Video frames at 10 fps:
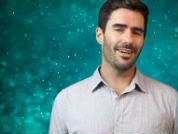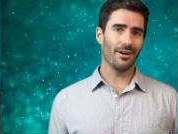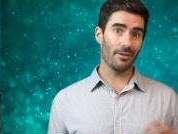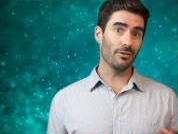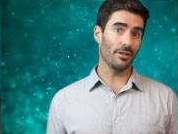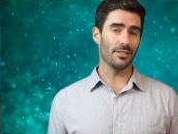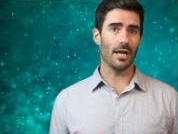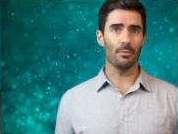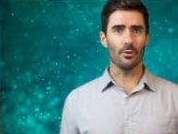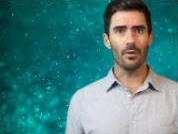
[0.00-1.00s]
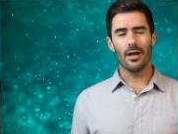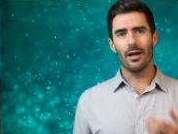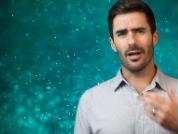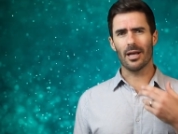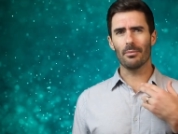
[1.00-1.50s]
I'll give you an example.
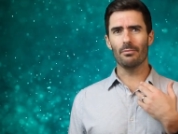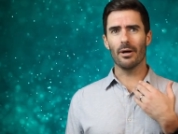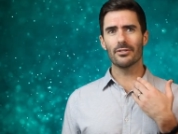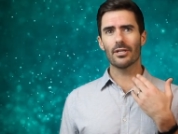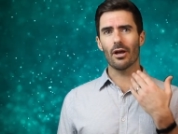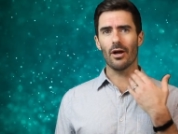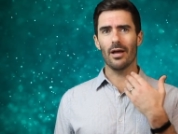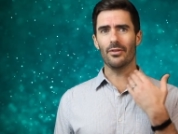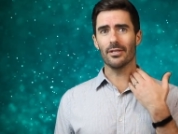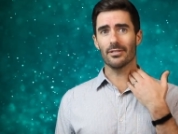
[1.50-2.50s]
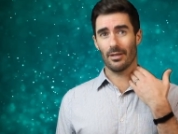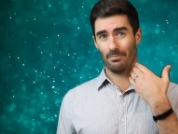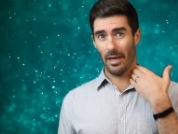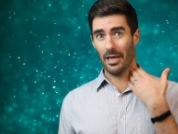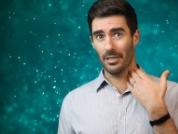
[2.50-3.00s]
A couple of months ago, I had this
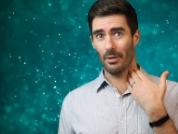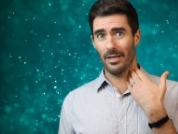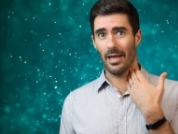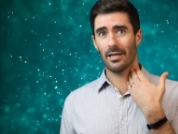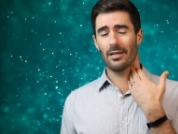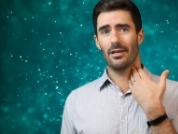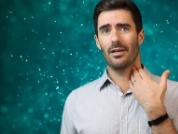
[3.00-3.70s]
like pain in my neck,